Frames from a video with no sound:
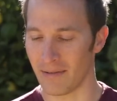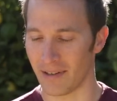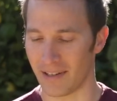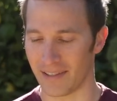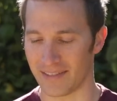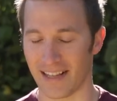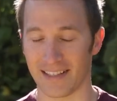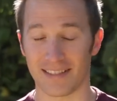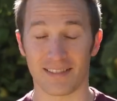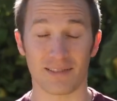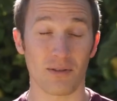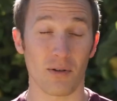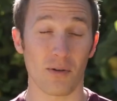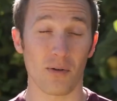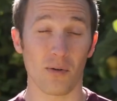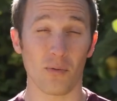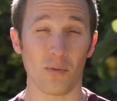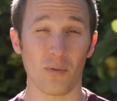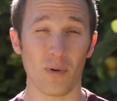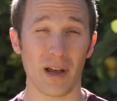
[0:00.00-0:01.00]
because that's
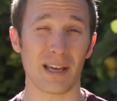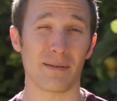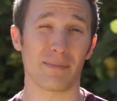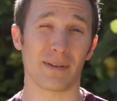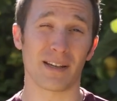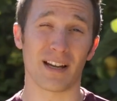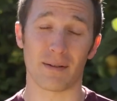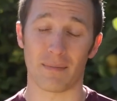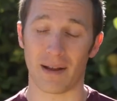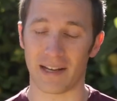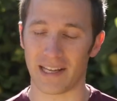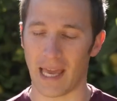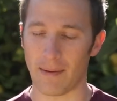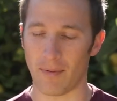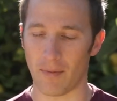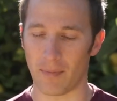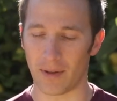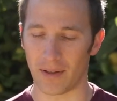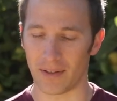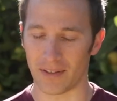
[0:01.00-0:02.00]
way beyond my
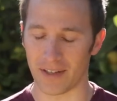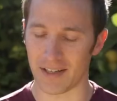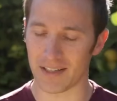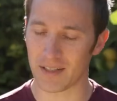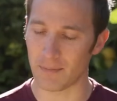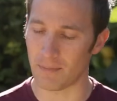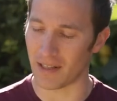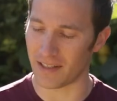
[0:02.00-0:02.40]
capabilities.